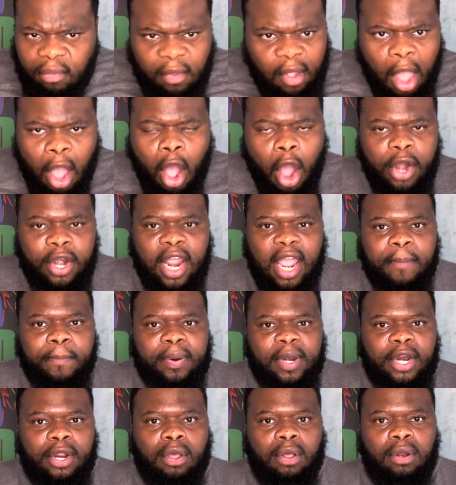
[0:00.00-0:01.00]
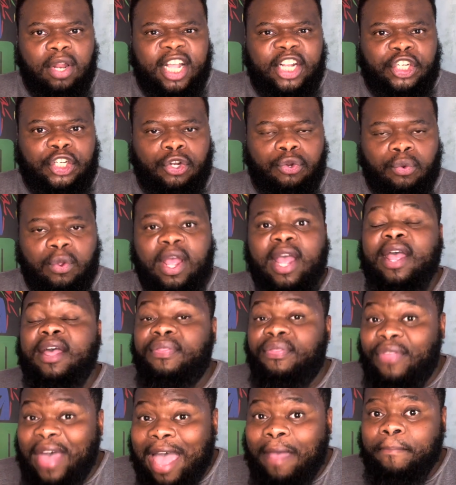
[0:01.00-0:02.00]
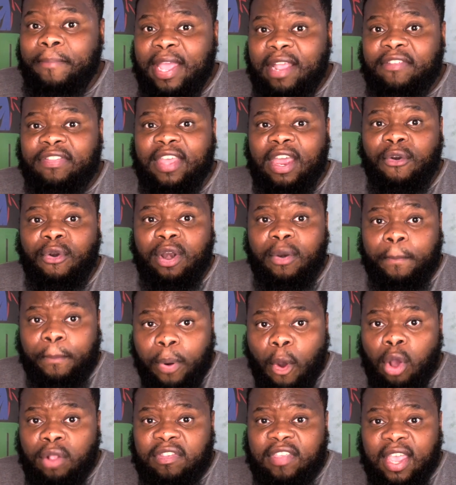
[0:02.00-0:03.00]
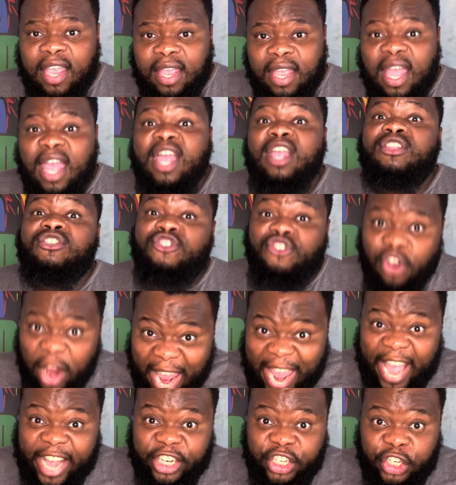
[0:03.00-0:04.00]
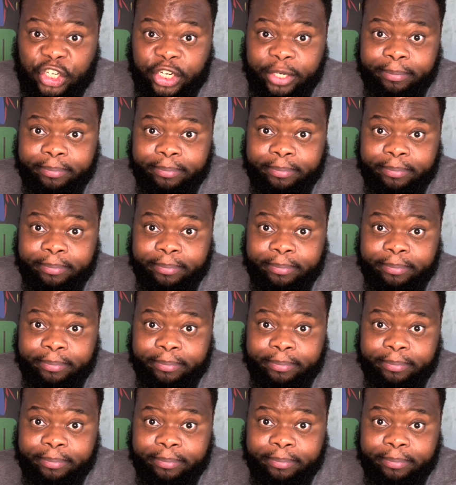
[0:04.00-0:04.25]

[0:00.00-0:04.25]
on a political issue. That makes their reporting trash.